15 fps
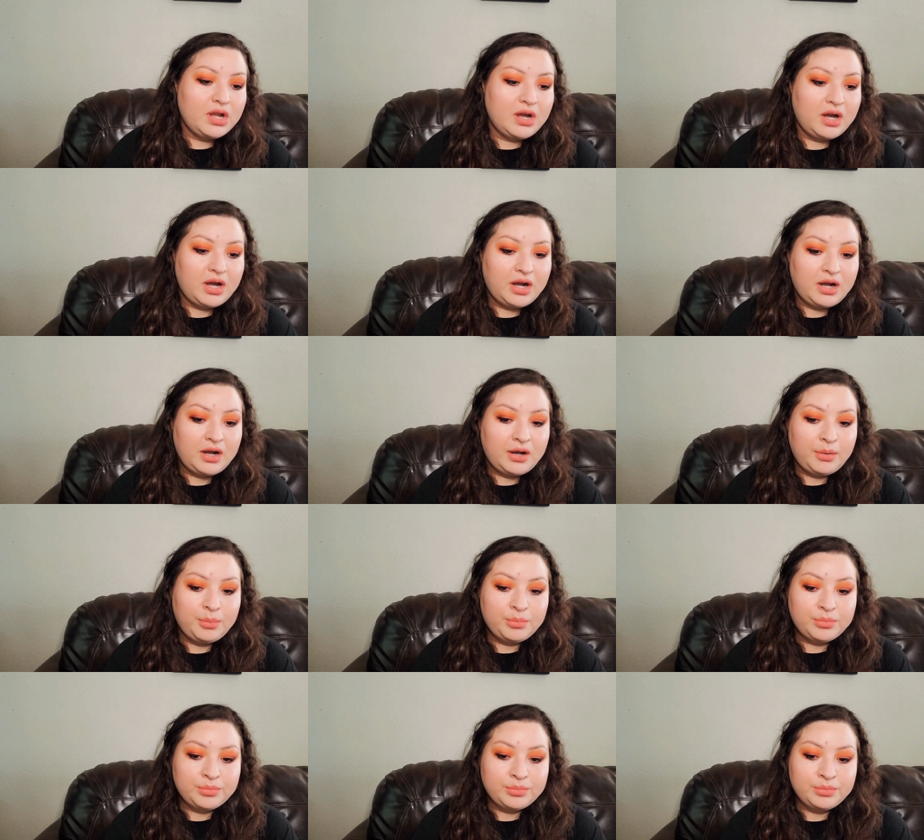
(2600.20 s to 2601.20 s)

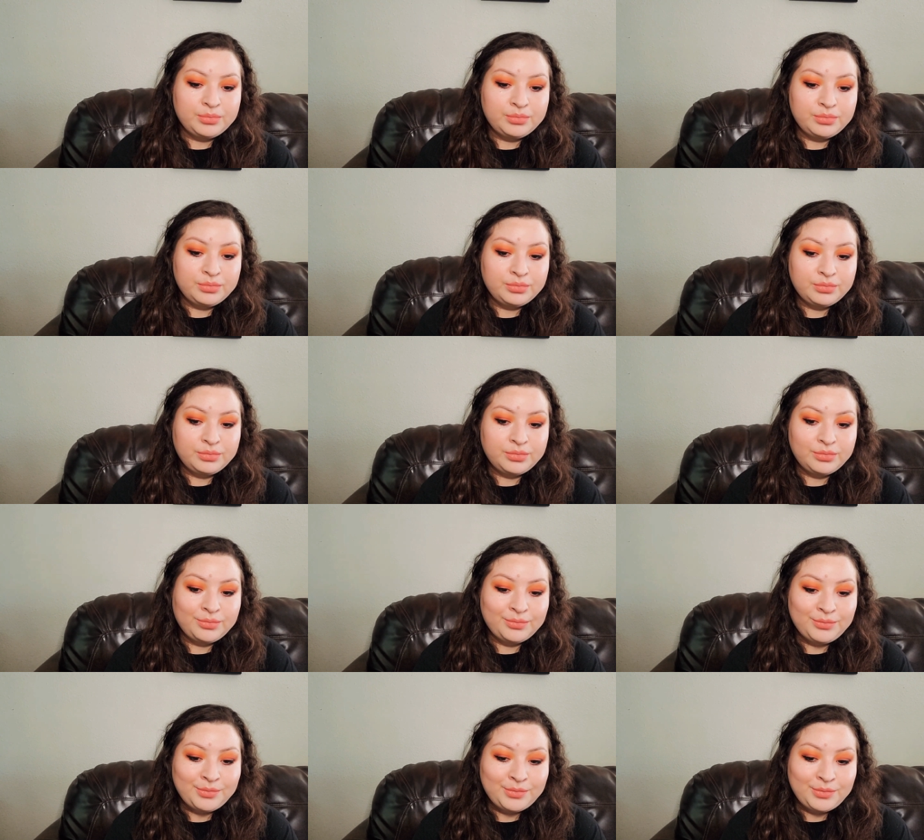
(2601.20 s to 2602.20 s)
Um,
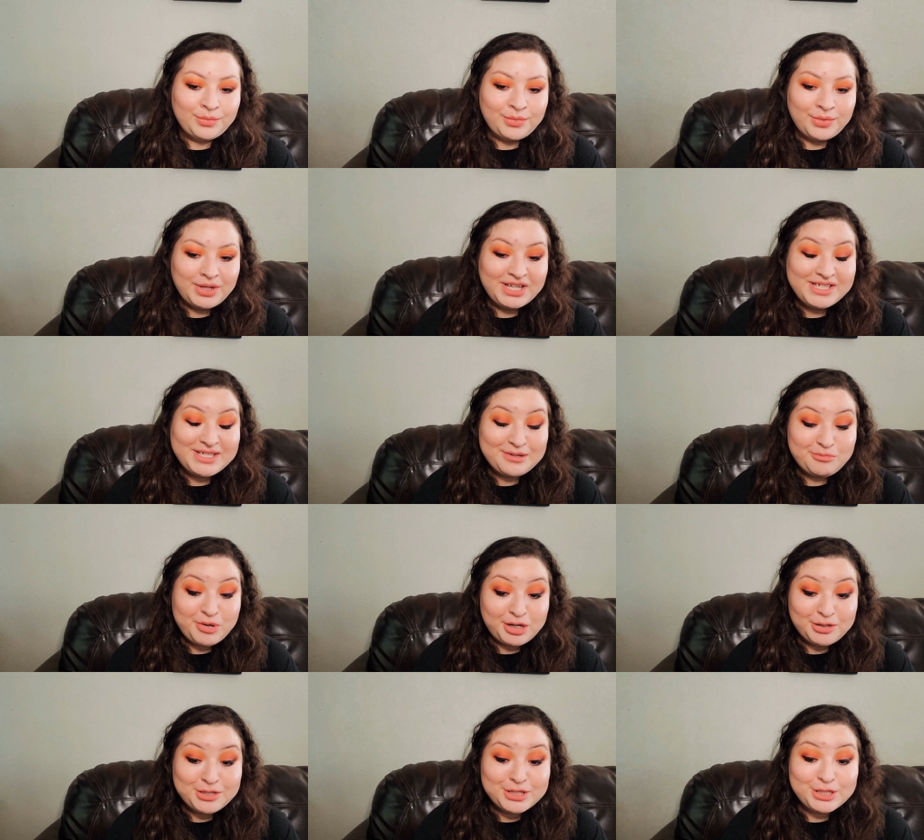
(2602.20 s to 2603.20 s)
it
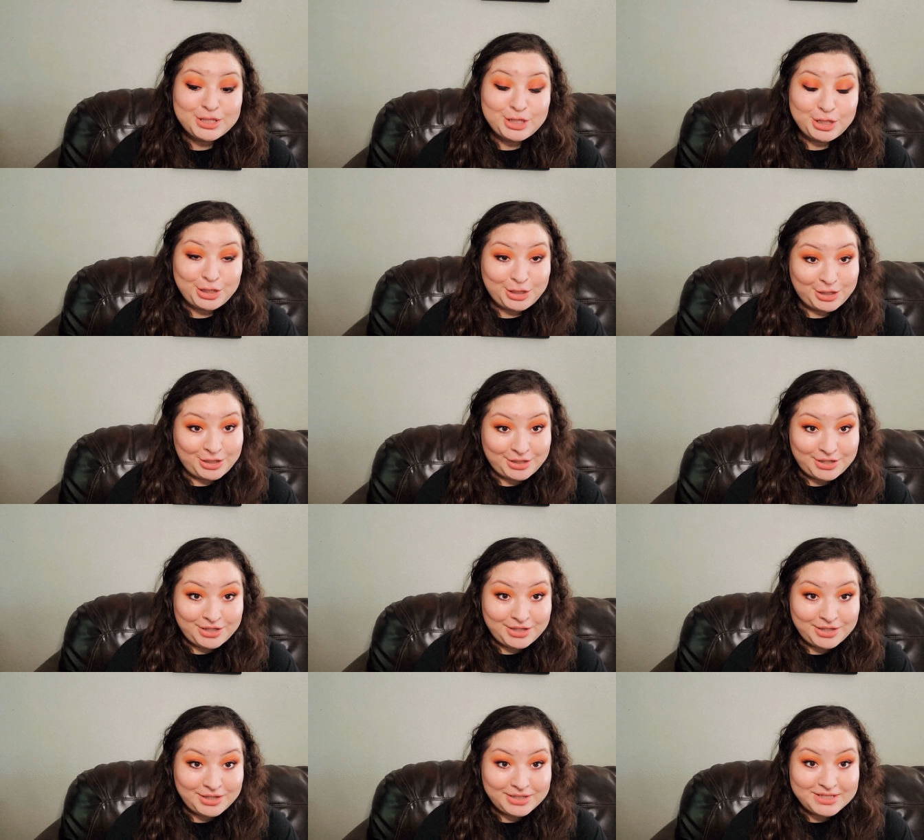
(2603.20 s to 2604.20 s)
smells good.
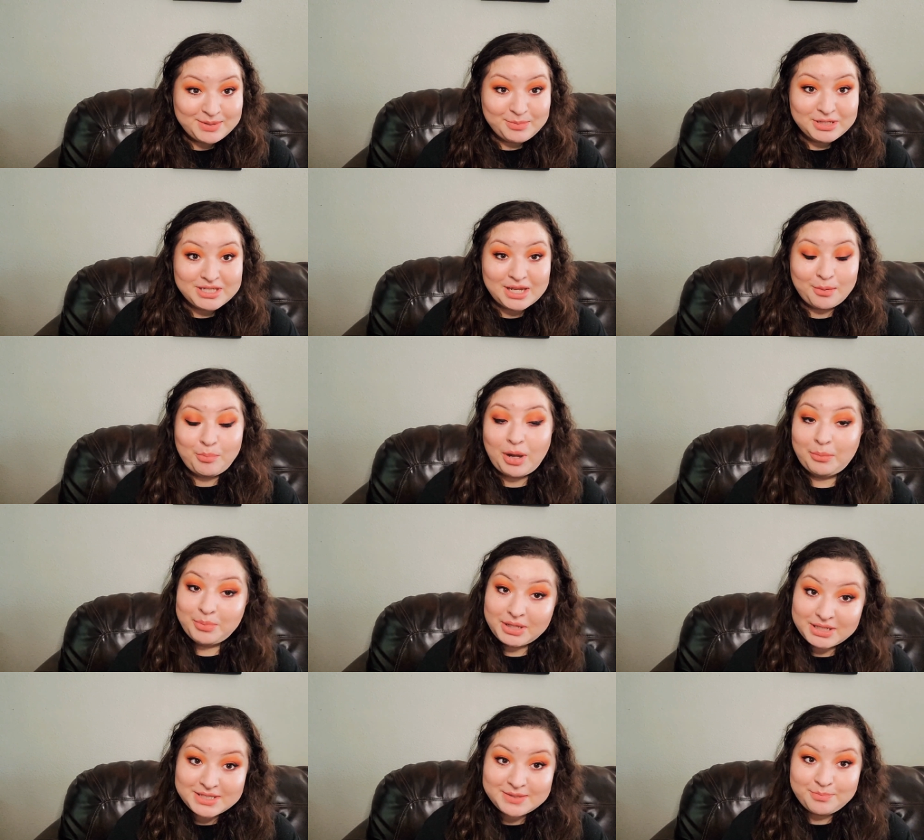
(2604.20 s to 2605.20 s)
It smells like
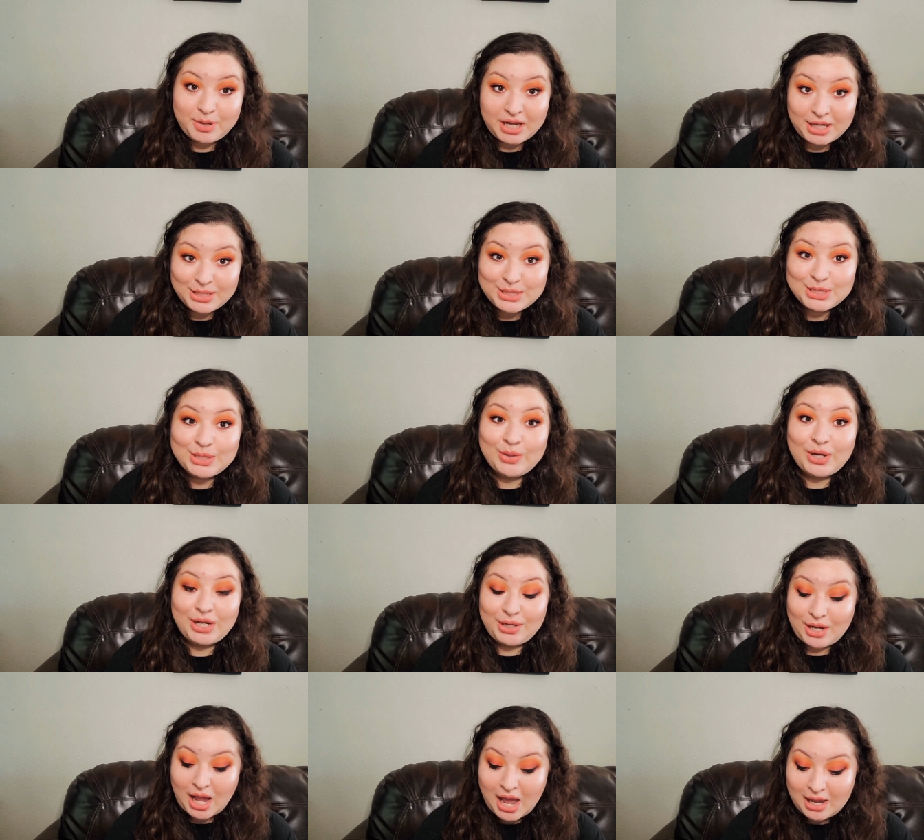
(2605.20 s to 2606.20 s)
pumpkin spice, so I
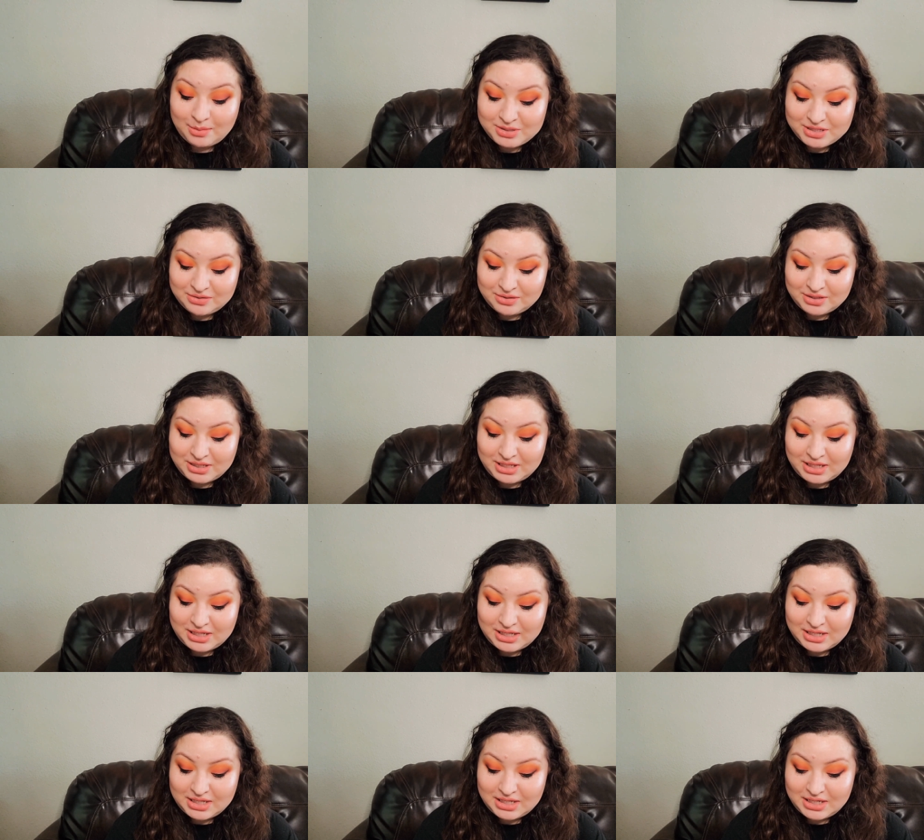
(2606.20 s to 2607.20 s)
absolutely
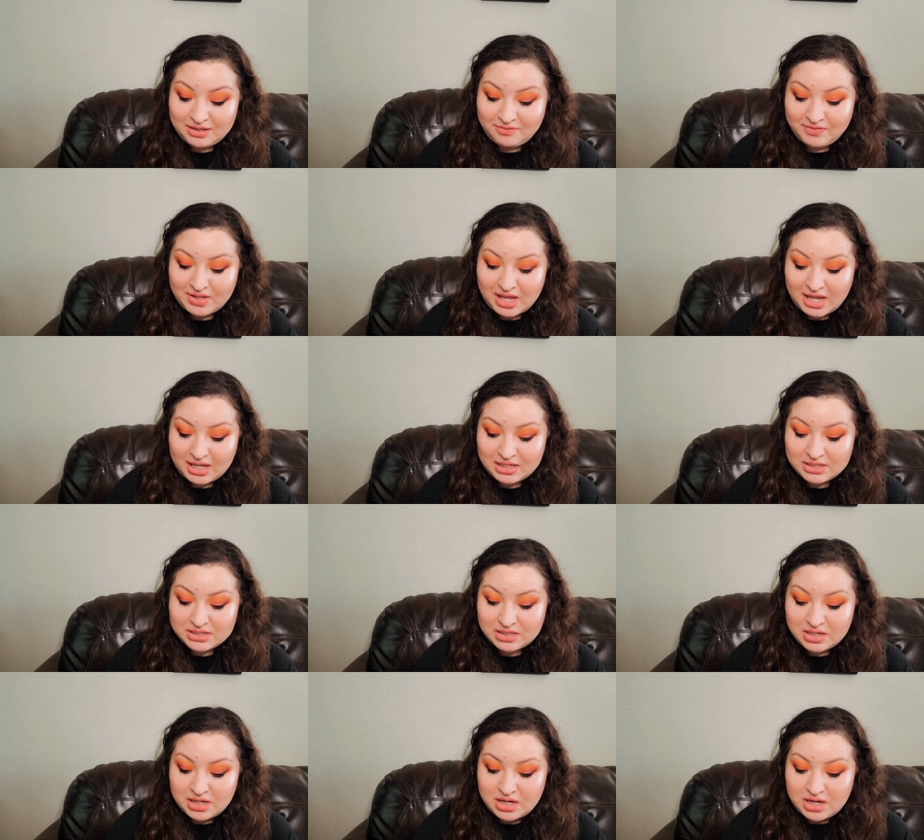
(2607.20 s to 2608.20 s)
love that
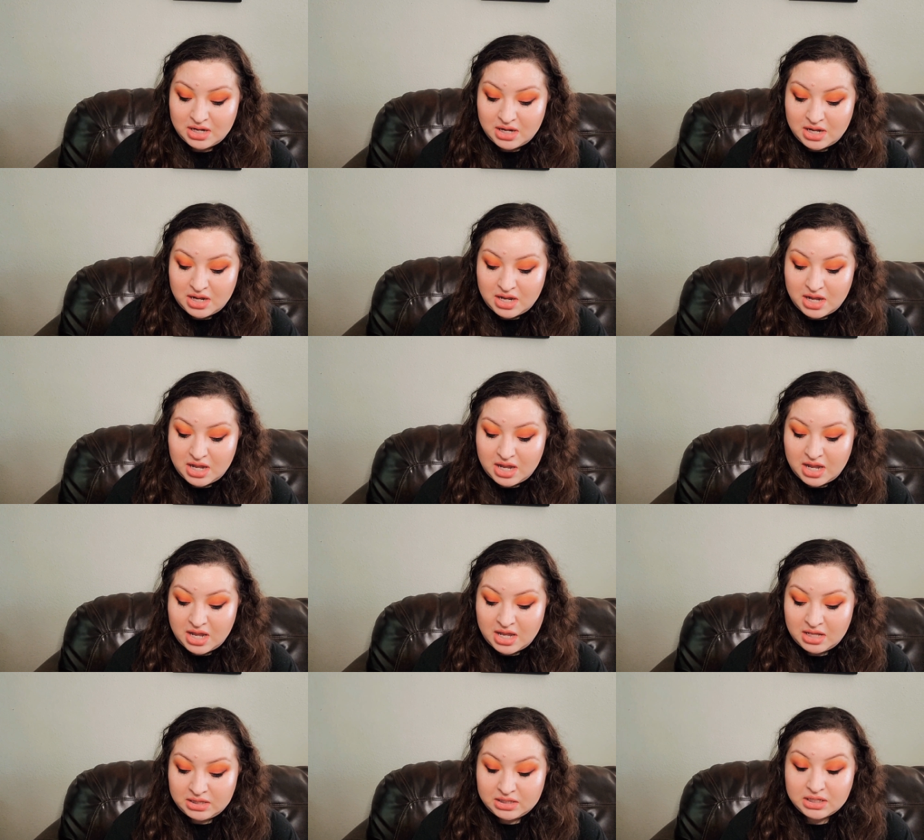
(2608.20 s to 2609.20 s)

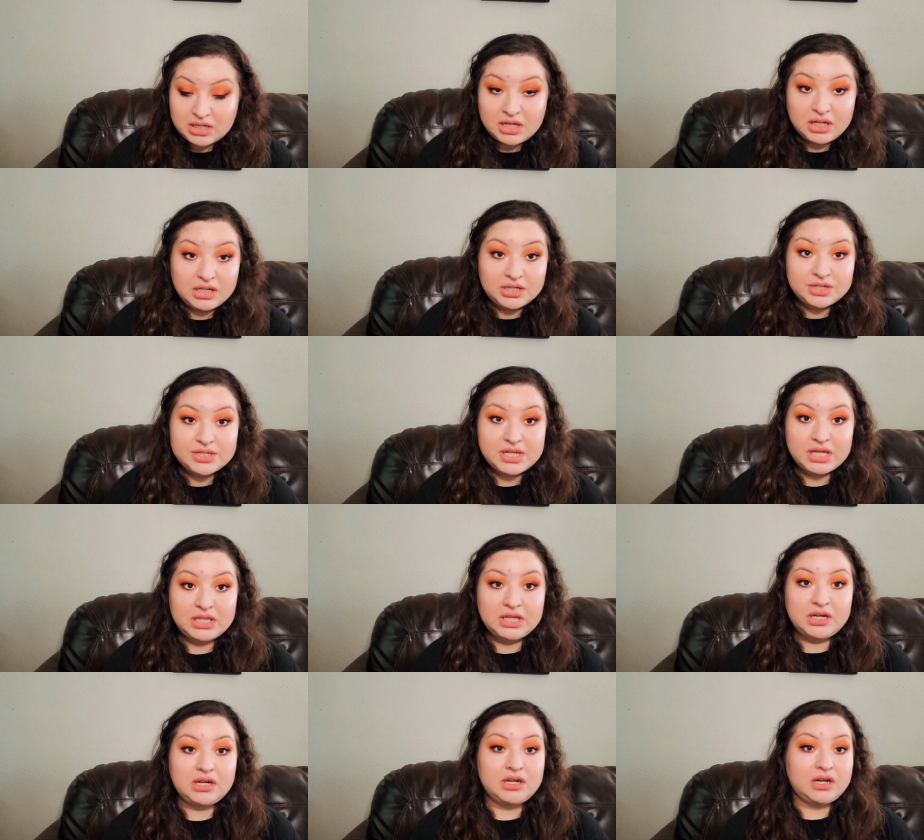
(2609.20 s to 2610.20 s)
and the colors in
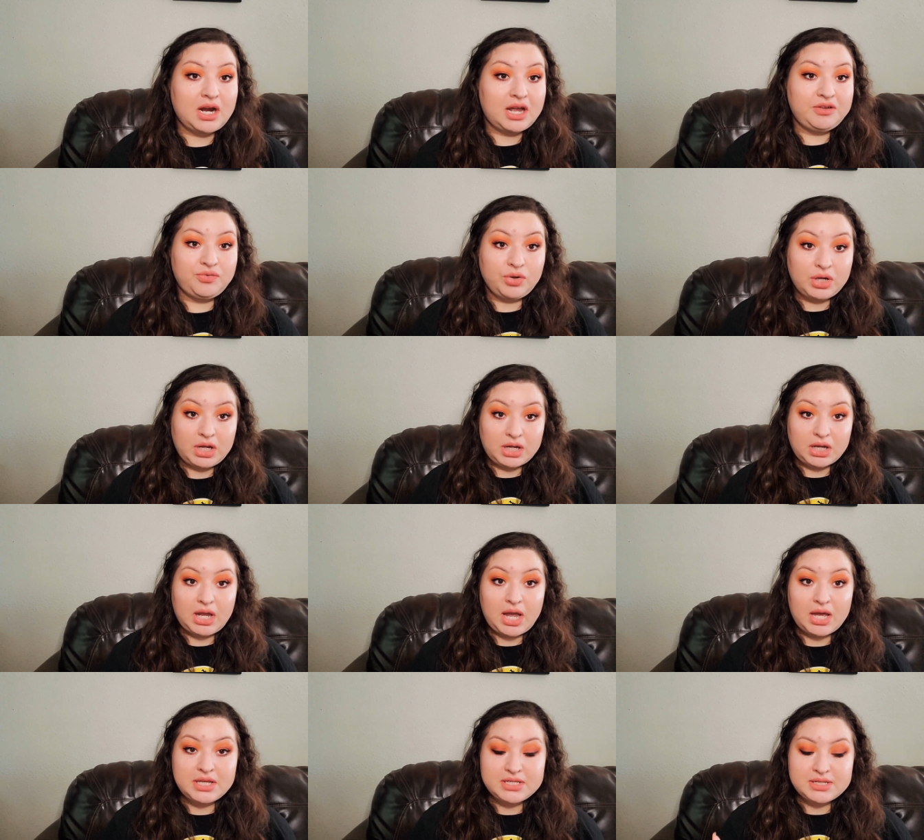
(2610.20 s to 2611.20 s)
there I feel like it
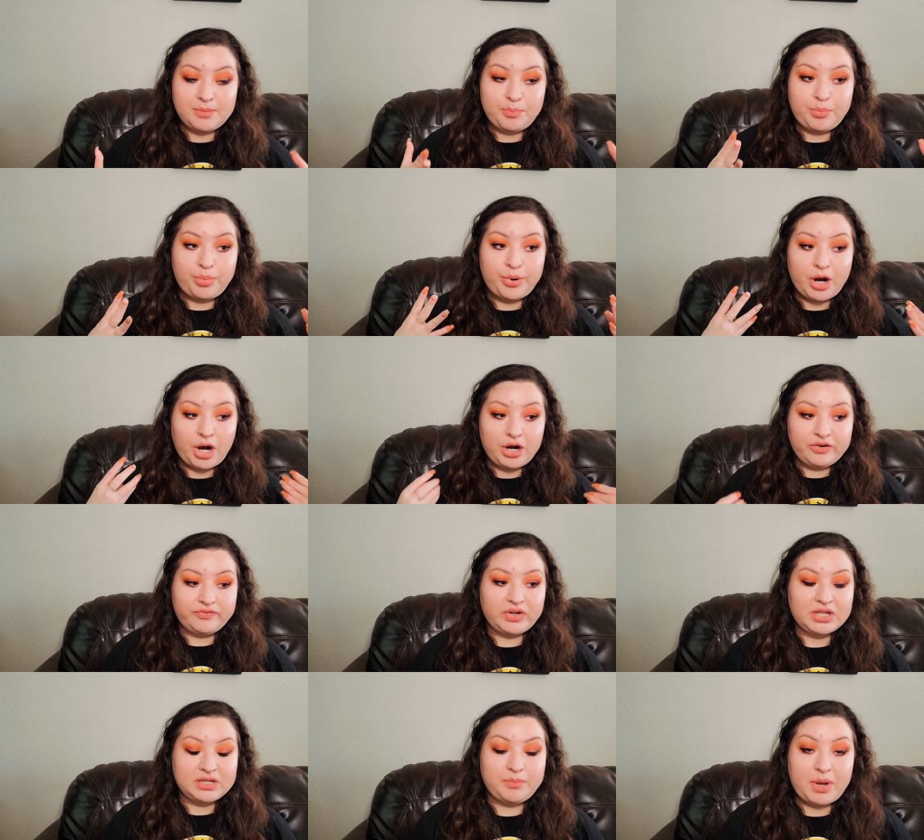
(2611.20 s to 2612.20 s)
has the
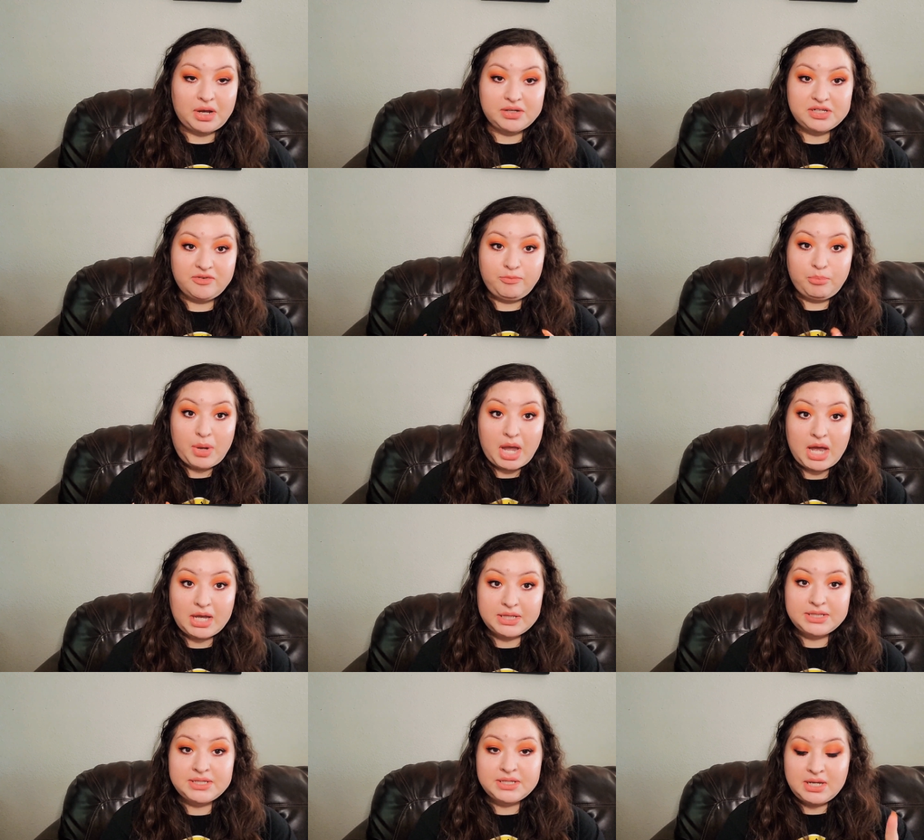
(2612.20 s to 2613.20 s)
perfect amount of
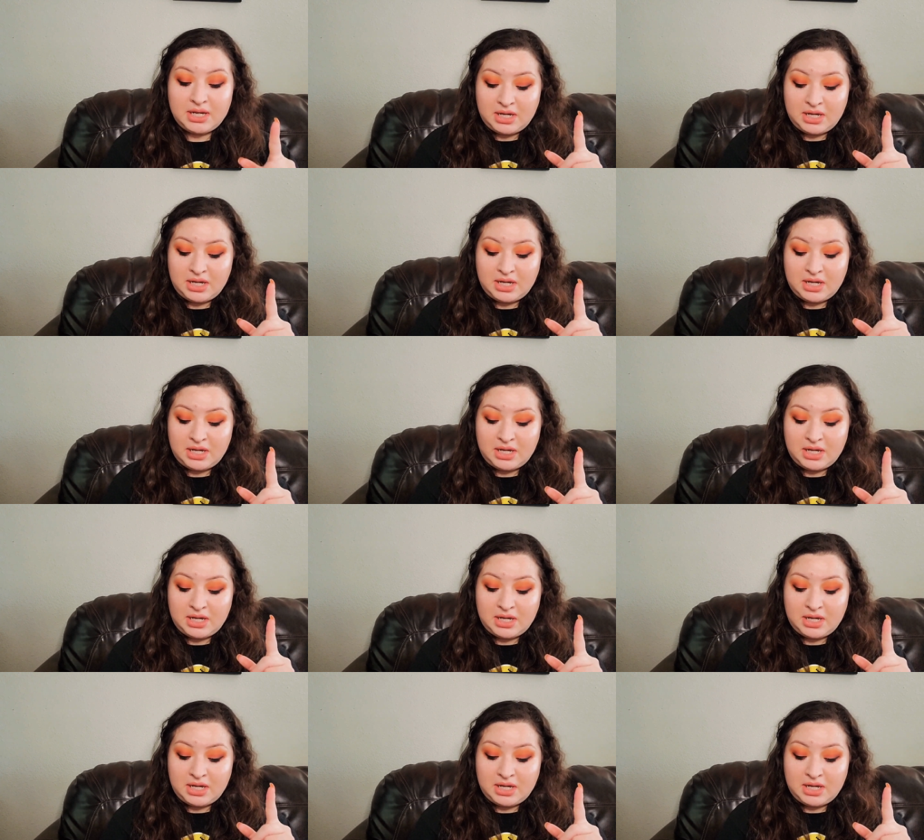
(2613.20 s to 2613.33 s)
mattes